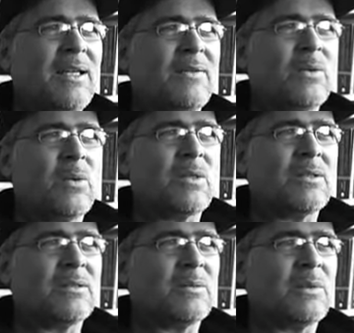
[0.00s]
have
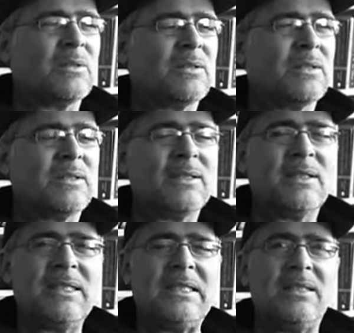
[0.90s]
questions about
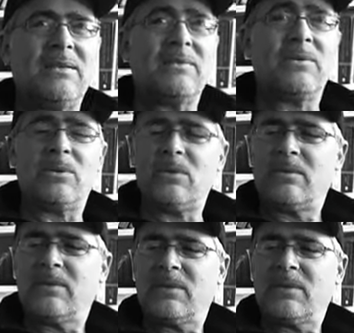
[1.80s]
eating food.